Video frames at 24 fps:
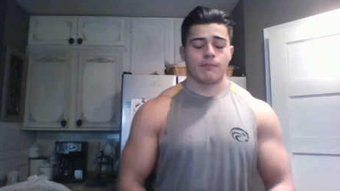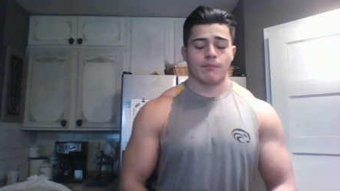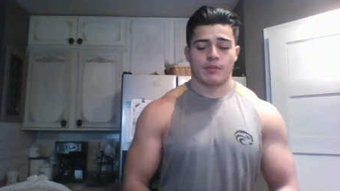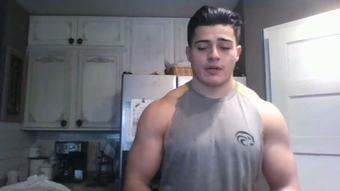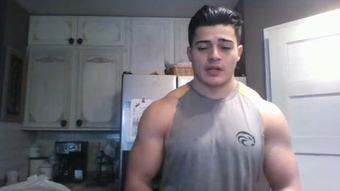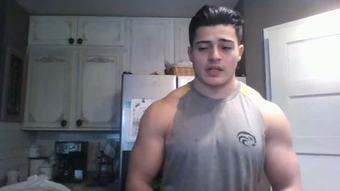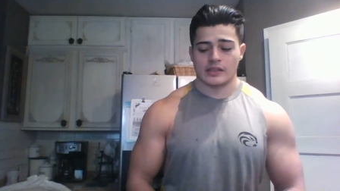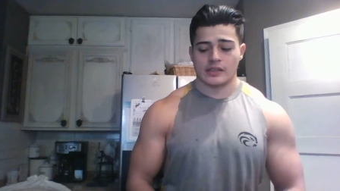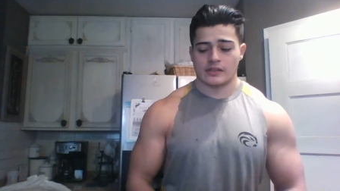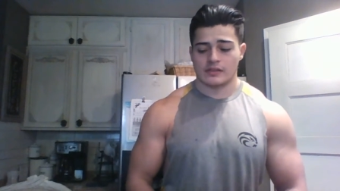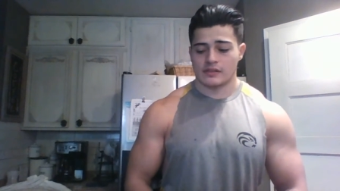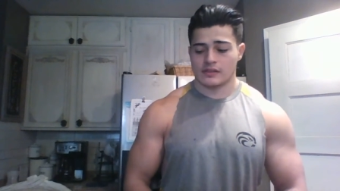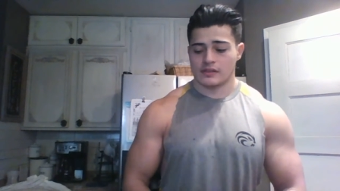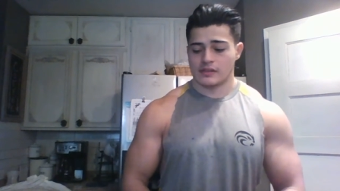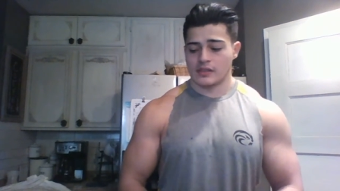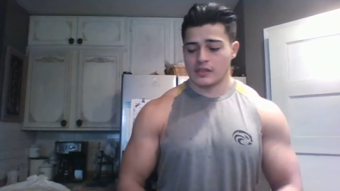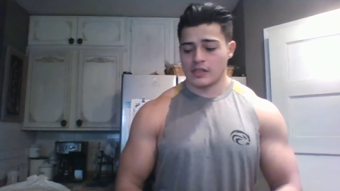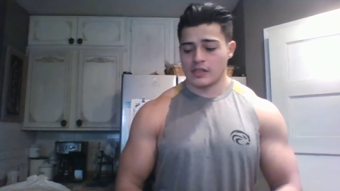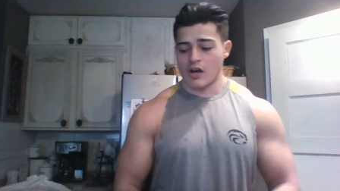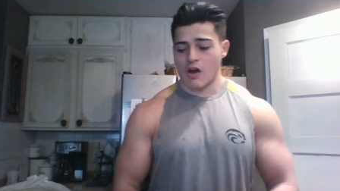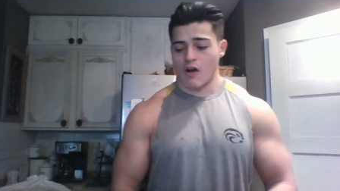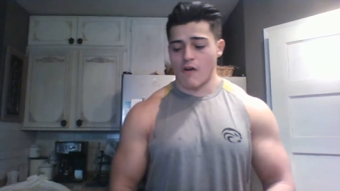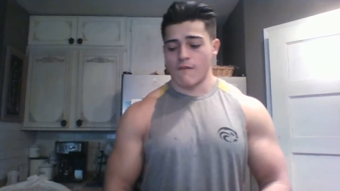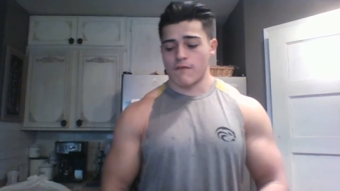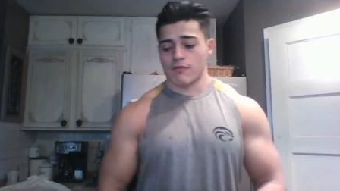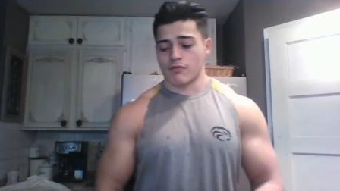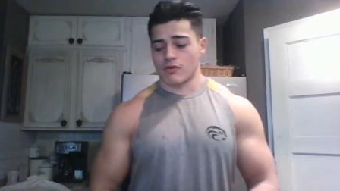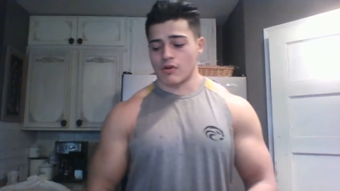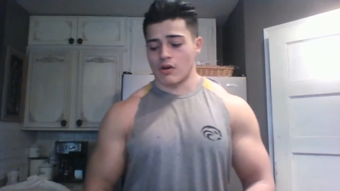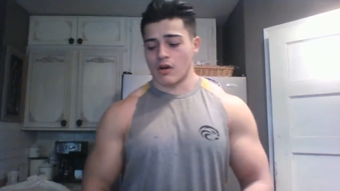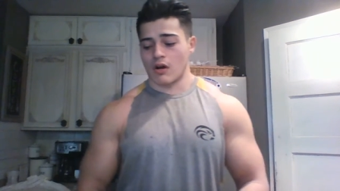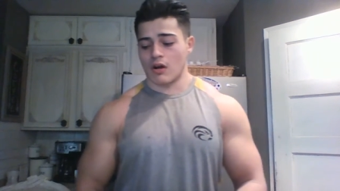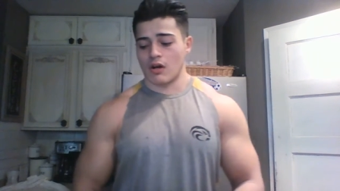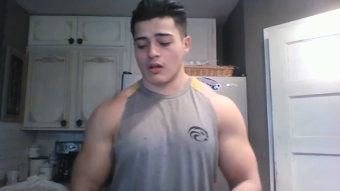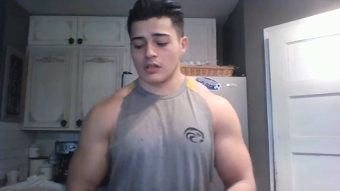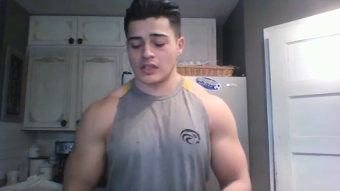But
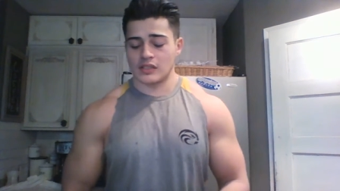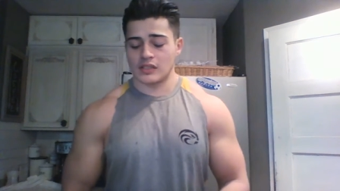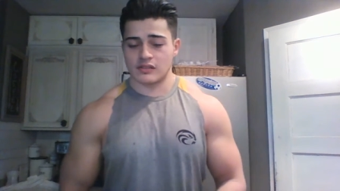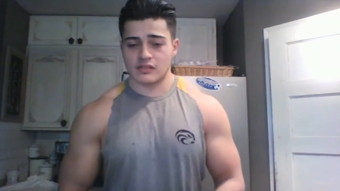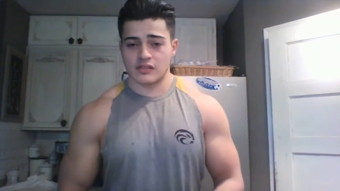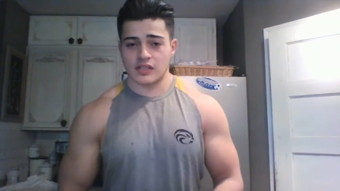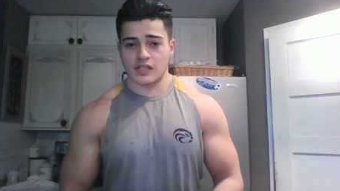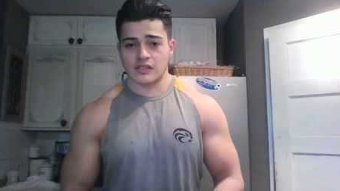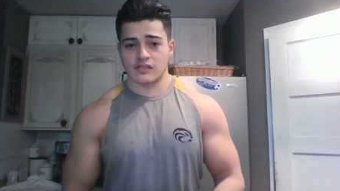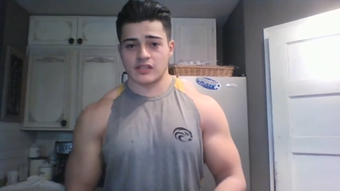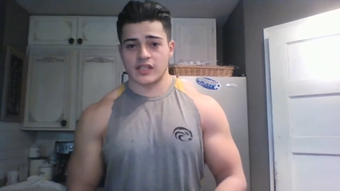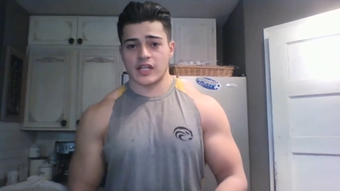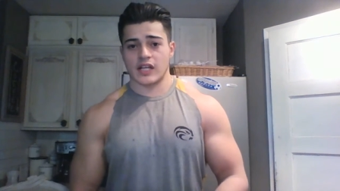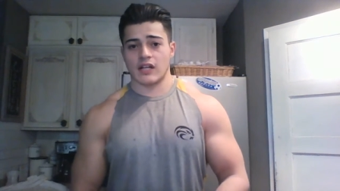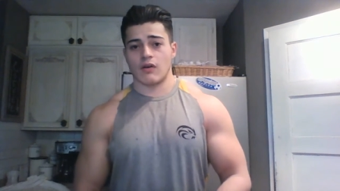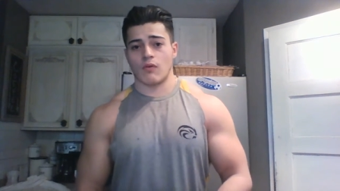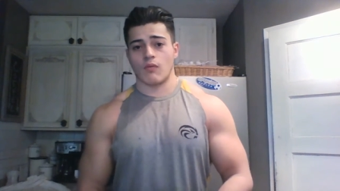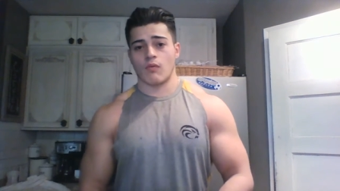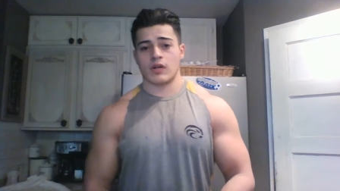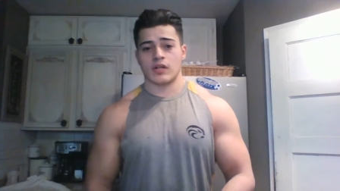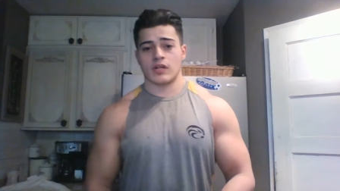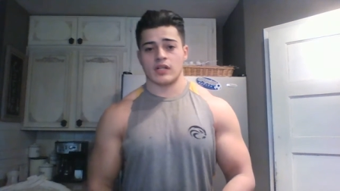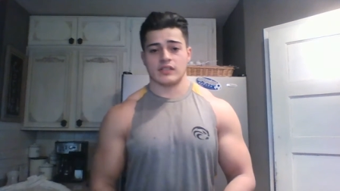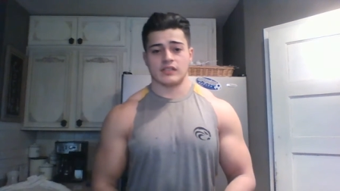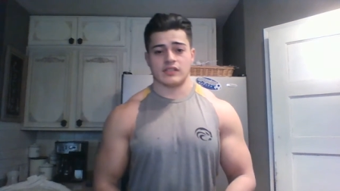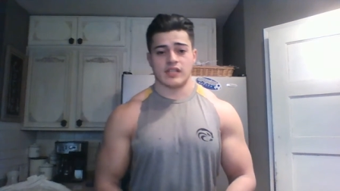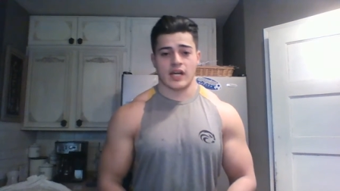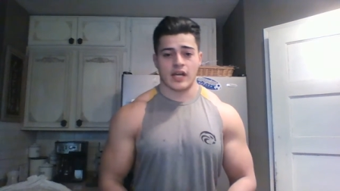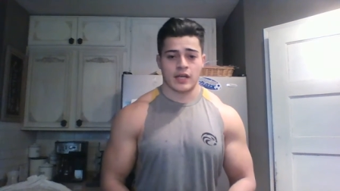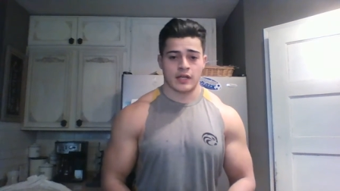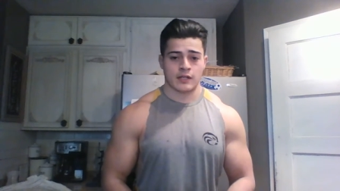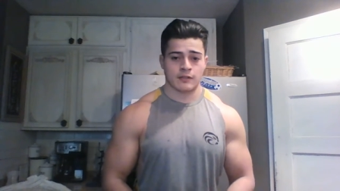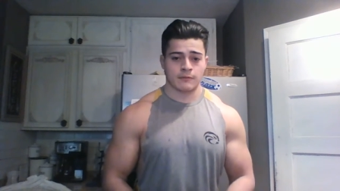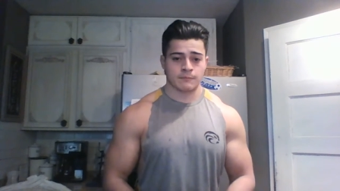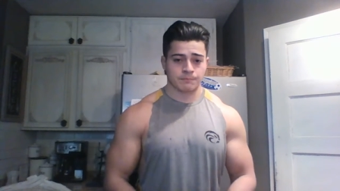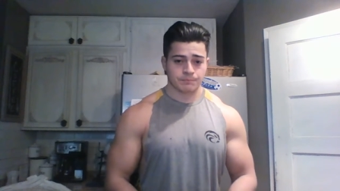overall, let's say scale of 1 to
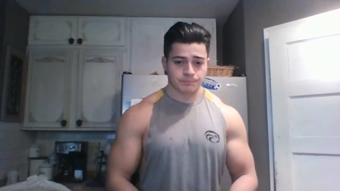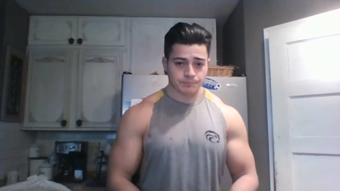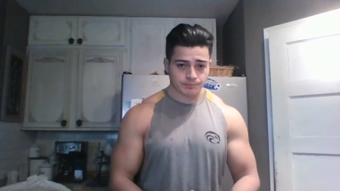10,